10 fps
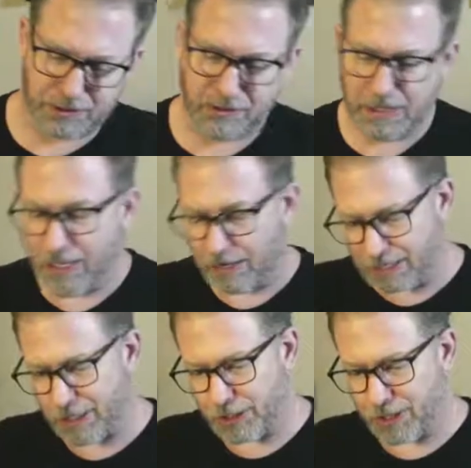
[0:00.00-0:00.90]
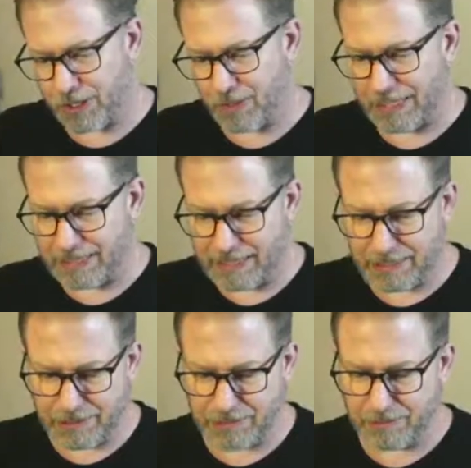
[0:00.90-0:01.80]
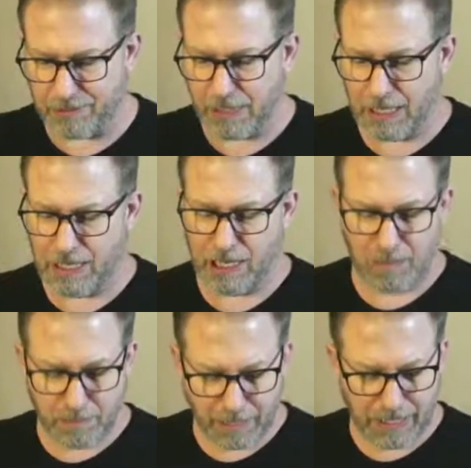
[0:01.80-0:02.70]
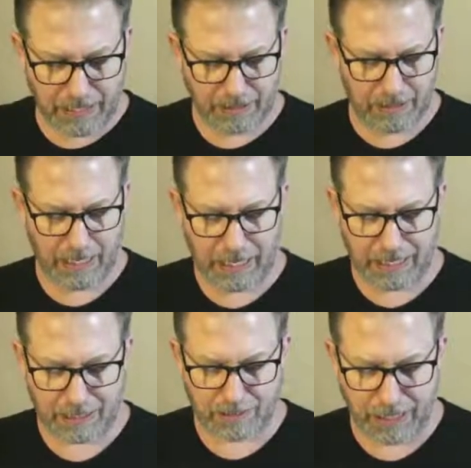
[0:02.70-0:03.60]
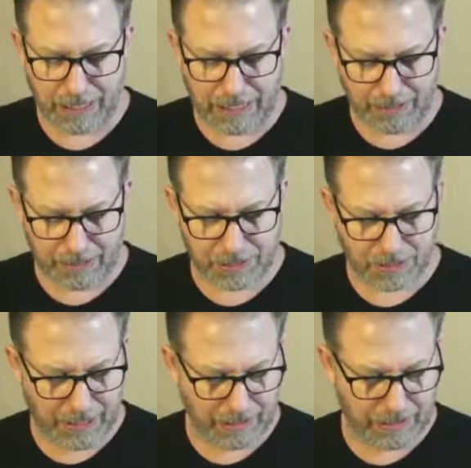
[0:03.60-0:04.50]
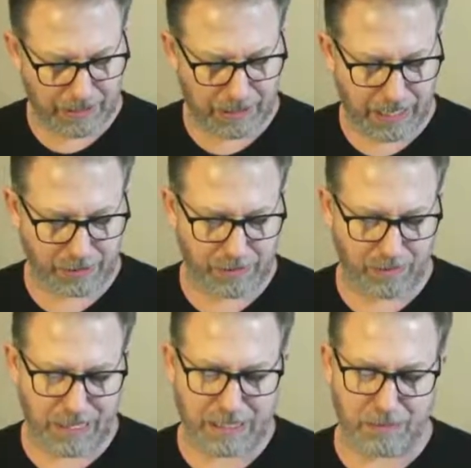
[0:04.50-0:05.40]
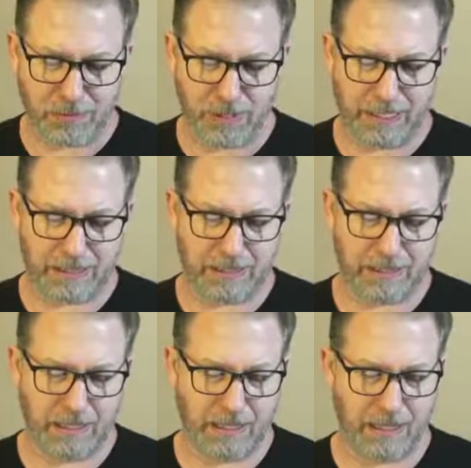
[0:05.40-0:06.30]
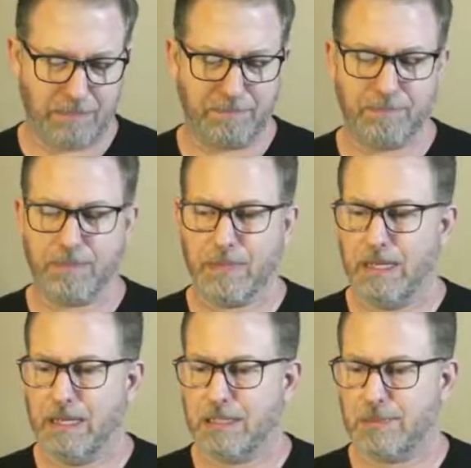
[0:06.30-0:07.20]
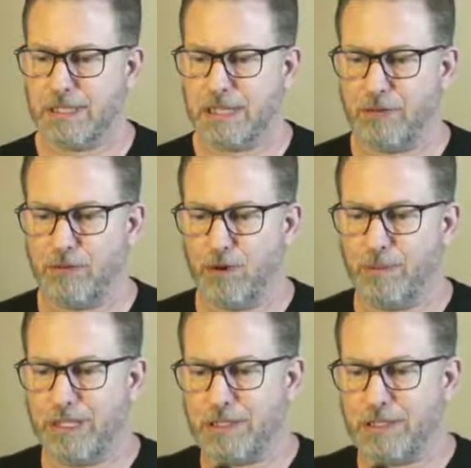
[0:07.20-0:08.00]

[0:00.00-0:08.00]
I was going to show you what it did do, but I asked a buddy down the street to actually resin print some stuff for me.